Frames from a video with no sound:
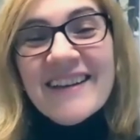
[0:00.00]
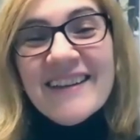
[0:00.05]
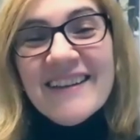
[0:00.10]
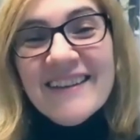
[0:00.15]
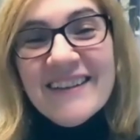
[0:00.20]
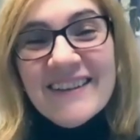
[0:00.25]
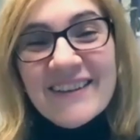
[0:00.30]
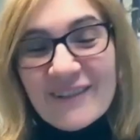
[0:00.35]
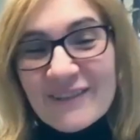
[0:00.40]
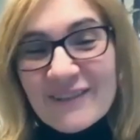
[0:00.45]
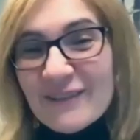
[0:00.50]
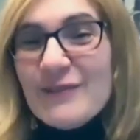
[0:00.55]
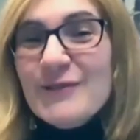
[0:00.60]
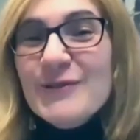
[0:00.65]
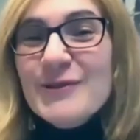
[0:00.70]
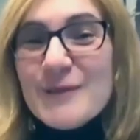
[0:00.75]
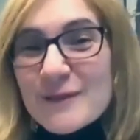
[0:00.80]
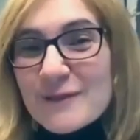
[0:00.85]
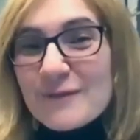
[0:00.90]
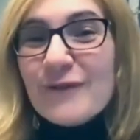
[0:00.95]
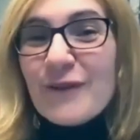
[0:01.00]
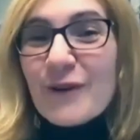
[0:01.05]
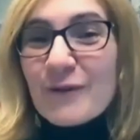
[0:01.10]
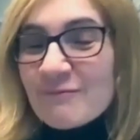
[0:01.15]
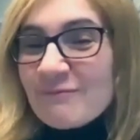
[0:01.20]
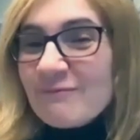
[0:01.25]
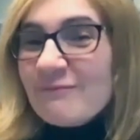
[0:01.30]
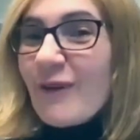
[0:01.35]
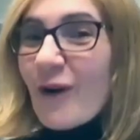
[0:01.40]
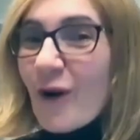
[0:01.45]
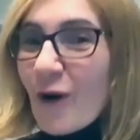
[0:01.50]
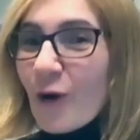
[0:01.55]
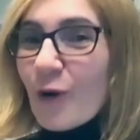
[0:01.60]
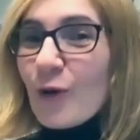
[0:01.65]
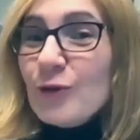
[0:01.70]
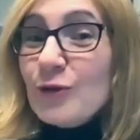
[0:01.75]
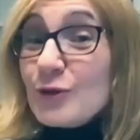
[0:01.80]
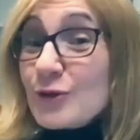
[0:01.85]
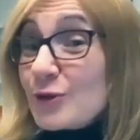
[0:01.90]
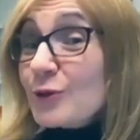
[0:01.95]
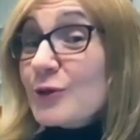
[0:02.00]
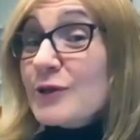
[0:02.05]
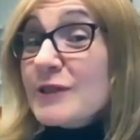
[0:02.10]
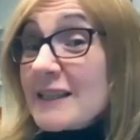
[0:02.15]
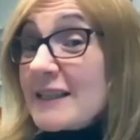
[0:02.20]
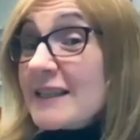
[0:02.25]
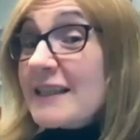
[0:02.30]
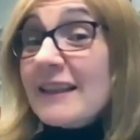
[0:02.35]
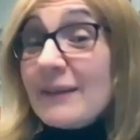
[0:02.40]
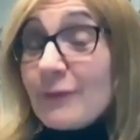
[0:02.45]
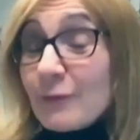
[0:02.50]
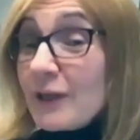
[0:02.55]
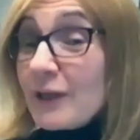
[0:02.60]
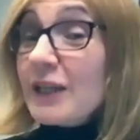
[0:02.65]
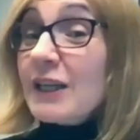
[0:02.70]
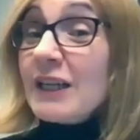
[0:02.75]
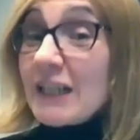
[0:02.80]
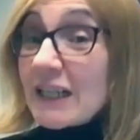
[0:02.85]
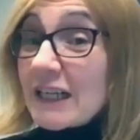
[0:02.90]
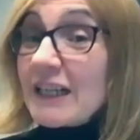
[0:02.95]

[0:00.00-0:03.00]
news from all the sources that were